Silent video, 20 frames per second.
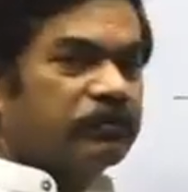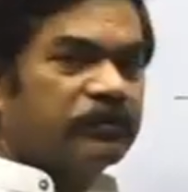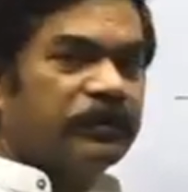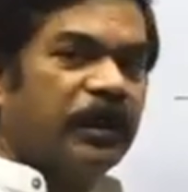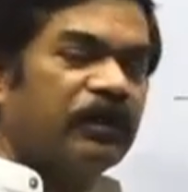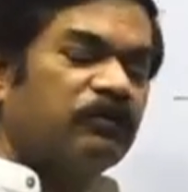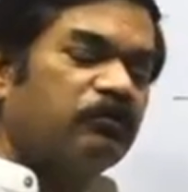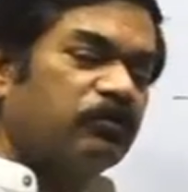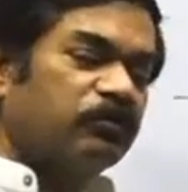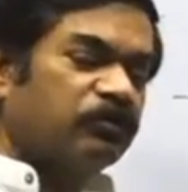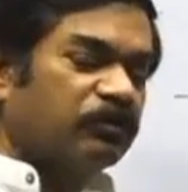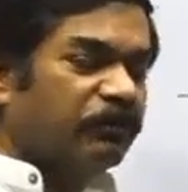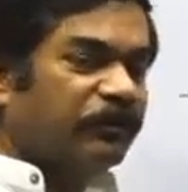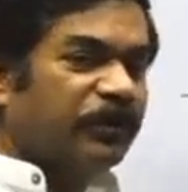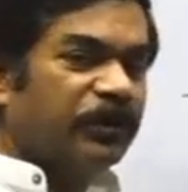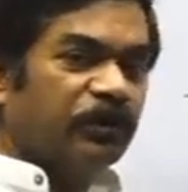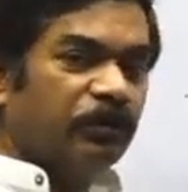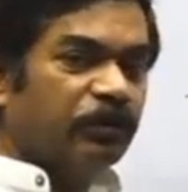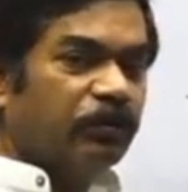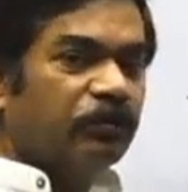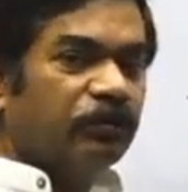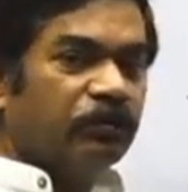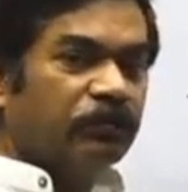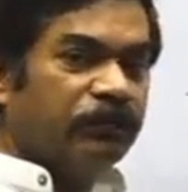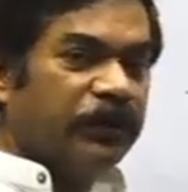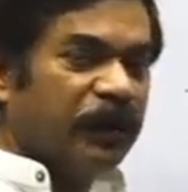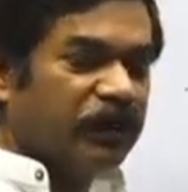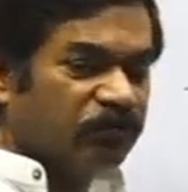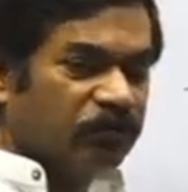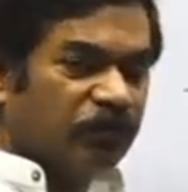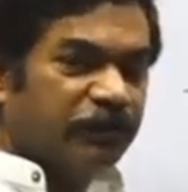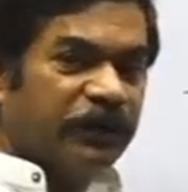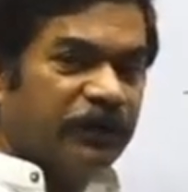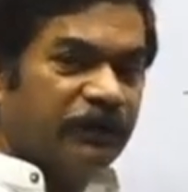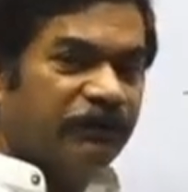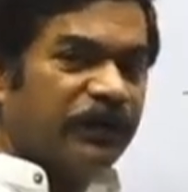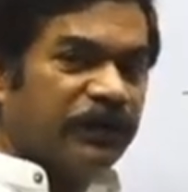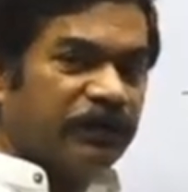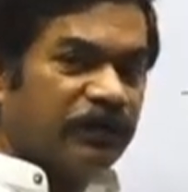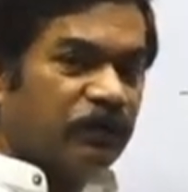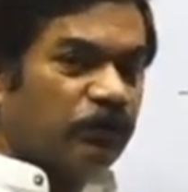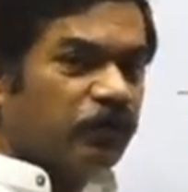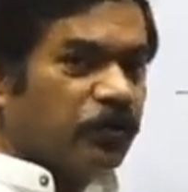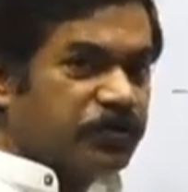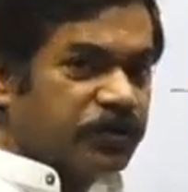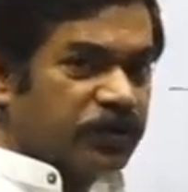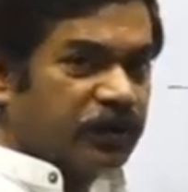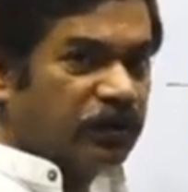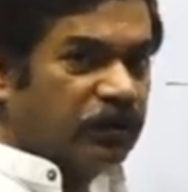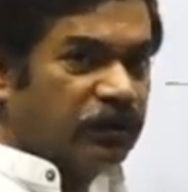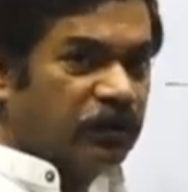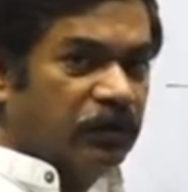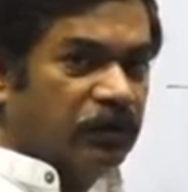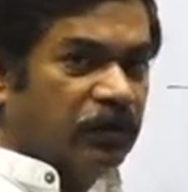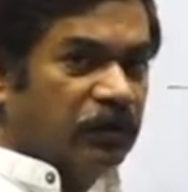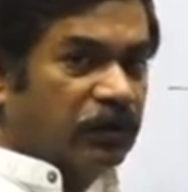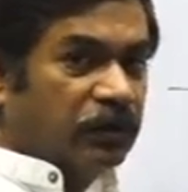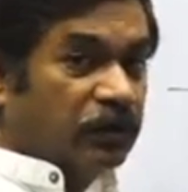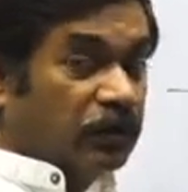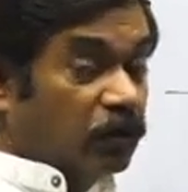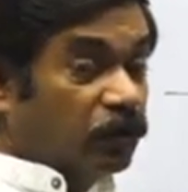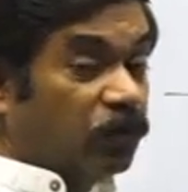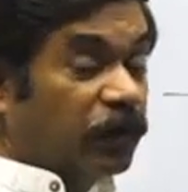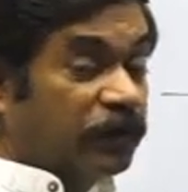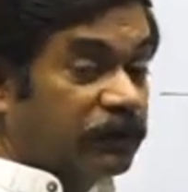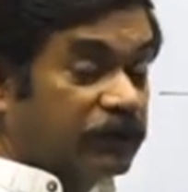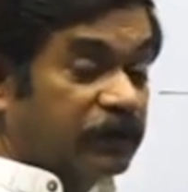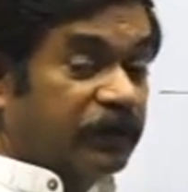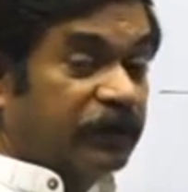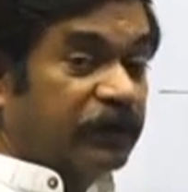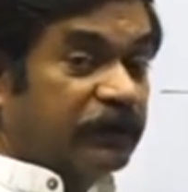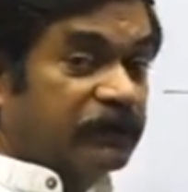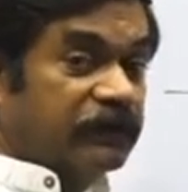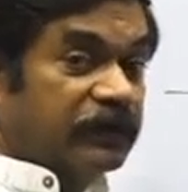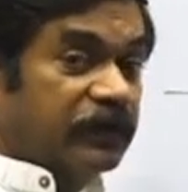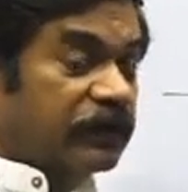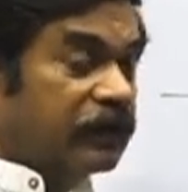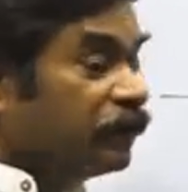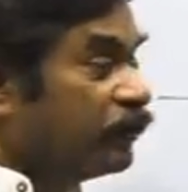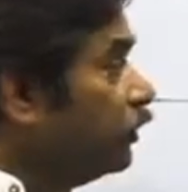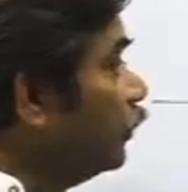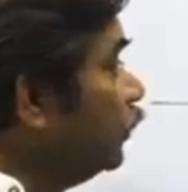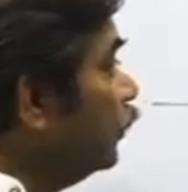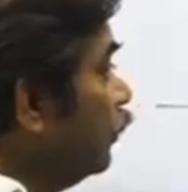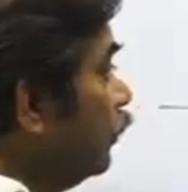That was given to you. That will be given in the question. Now what is the next thing?